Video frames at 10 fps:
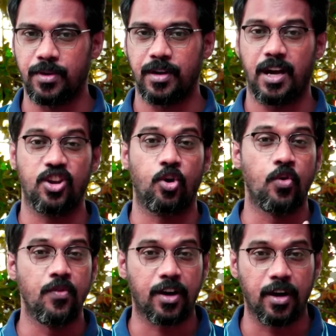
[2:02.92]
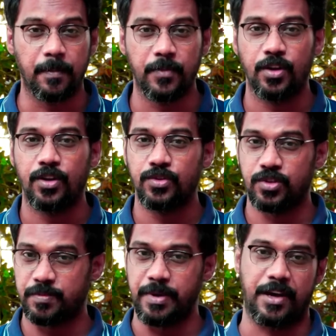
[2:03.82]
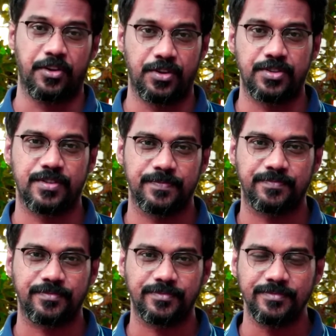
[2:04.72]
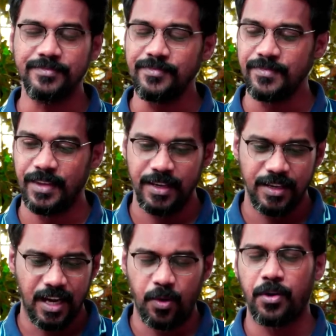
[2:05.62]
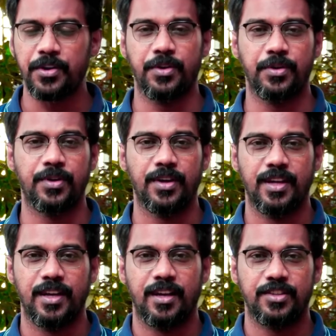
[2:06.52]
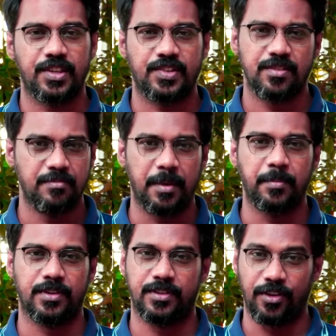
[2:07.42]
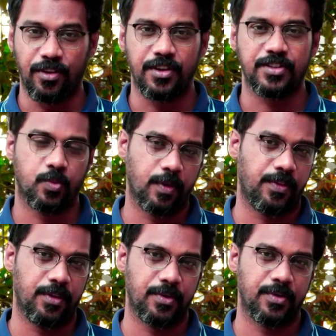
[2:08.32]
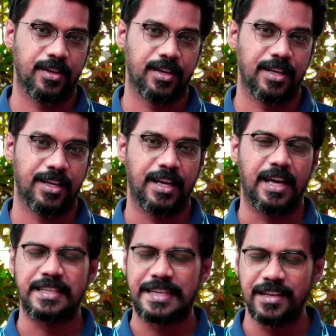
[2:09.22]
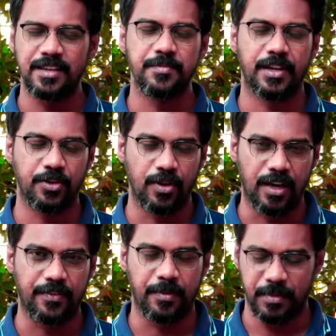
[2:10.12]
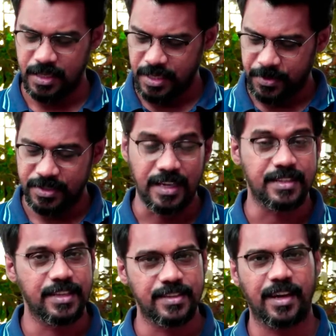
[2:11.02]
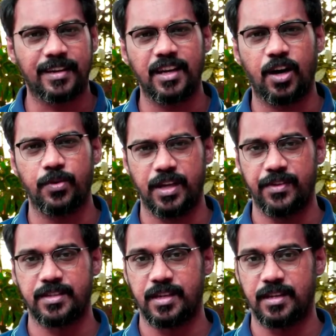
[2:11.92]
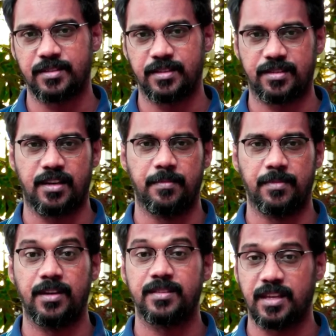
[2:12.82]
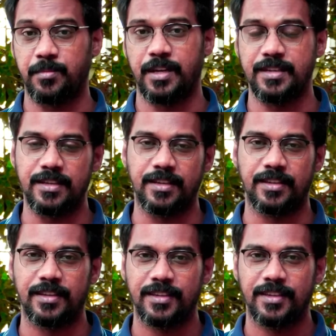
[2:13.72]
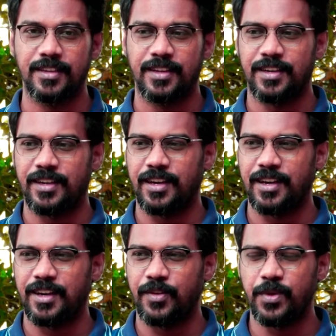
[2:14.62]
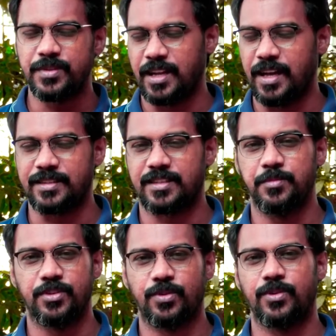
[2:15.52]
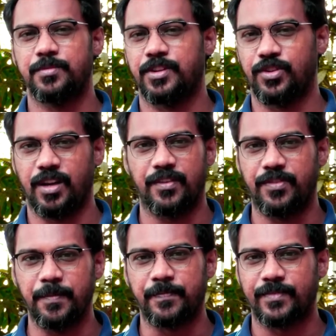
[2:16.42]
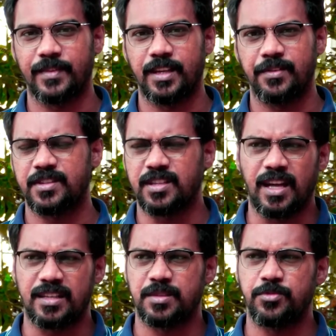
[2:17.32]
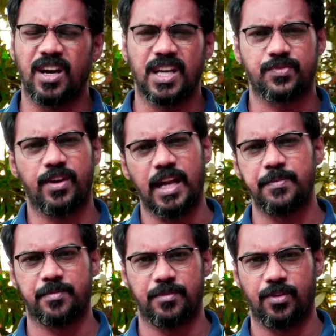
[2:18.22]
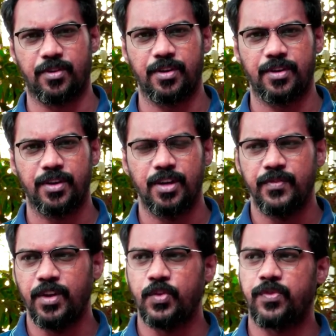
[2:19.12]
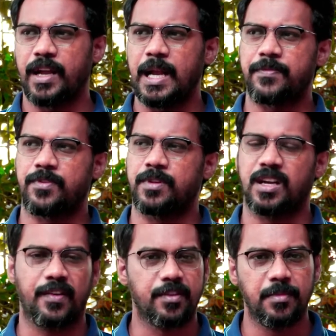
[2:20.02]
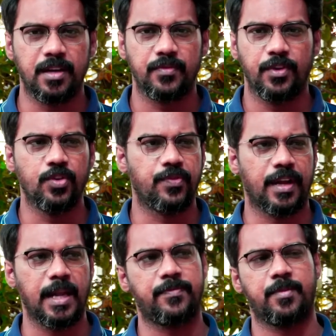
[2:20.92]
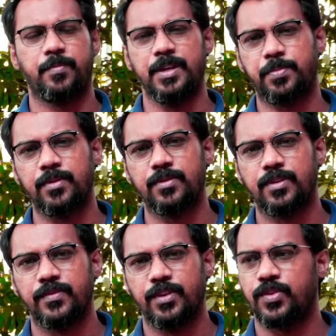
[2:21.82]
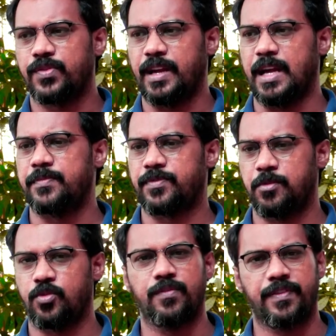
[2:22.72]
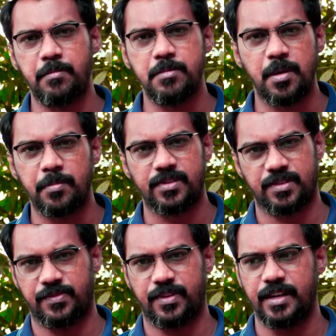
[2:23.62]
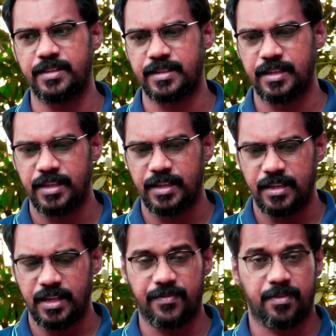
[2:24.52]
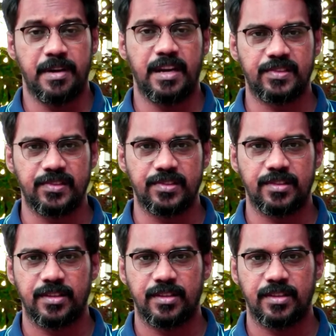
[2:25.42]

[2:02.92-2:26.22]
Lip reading: and overcome those barriers. I want you to just remember that the Lord is with you and tell him that you love him, because that's exactly how David starts this psalm, Psalm 18. When was the last time you told him that you love him? When was the last time you asked for help from the Lord? We look for help from the government, we look for help from people, we look for help from our own family members and friends and from medicines.